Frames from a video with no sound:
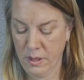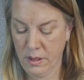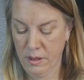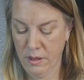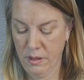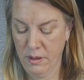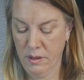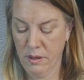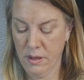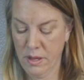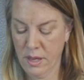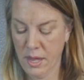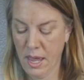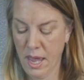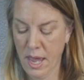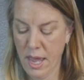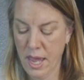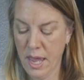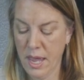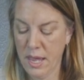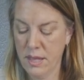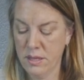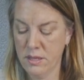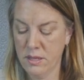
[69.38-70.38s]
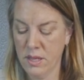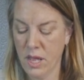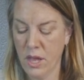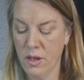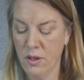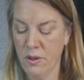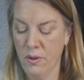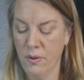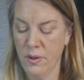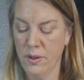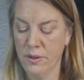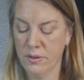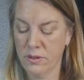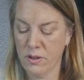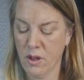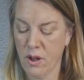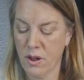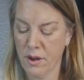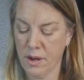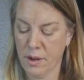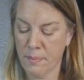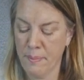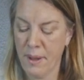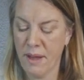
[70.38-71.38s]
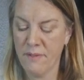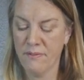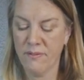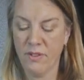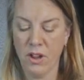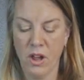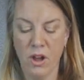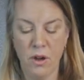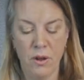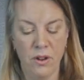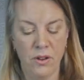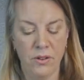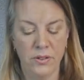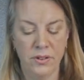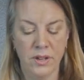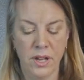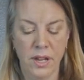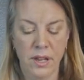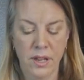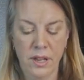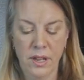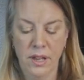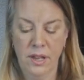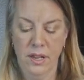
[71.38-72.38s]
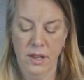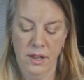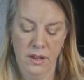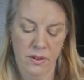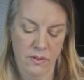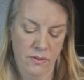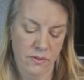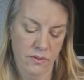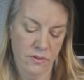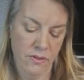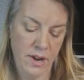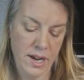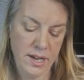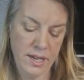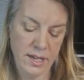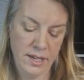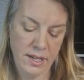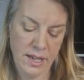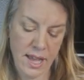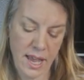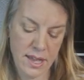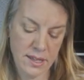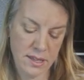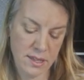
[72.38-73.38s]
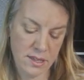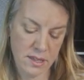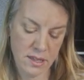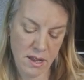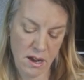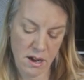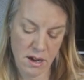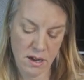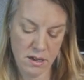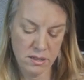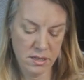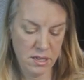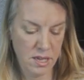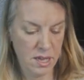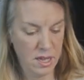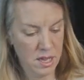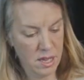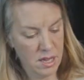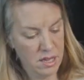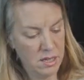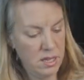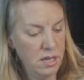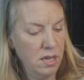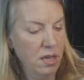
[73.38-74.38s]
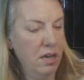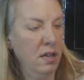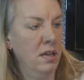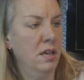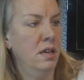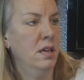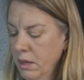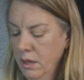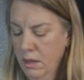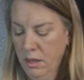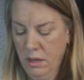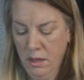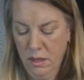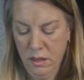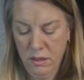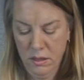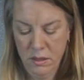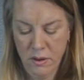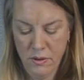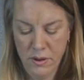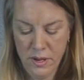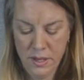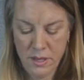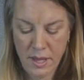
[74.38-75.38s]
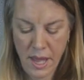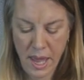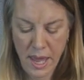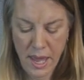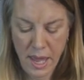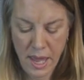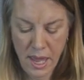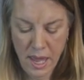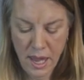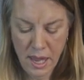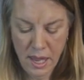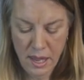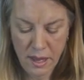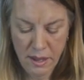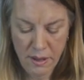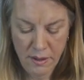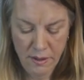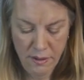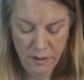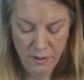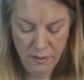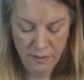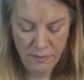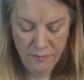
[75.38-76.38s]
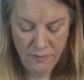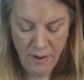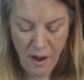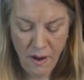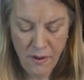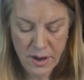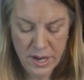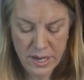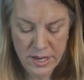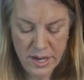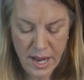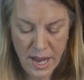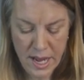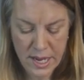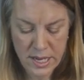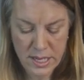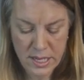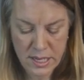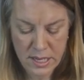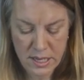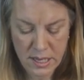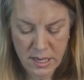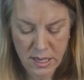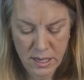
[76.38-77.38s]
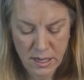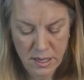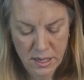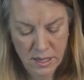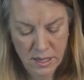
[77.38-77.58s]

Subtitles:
Okay, so it's got a pamphlet on ready to get started. There is a very nice